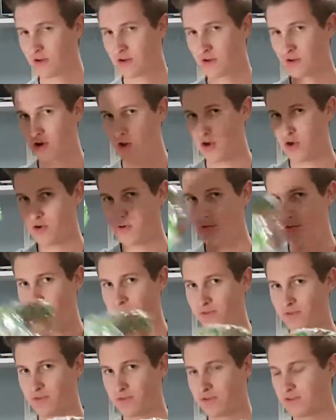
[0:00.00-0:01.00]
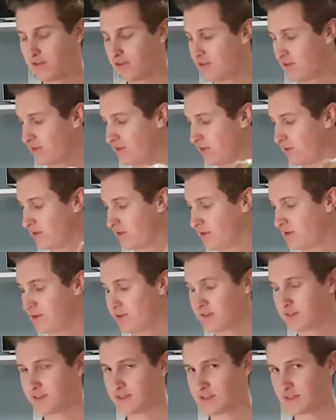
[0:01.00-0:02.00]
loaf
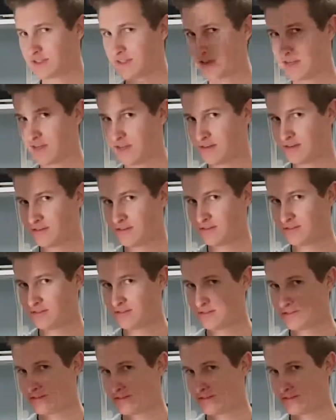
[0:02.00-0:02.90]
tin.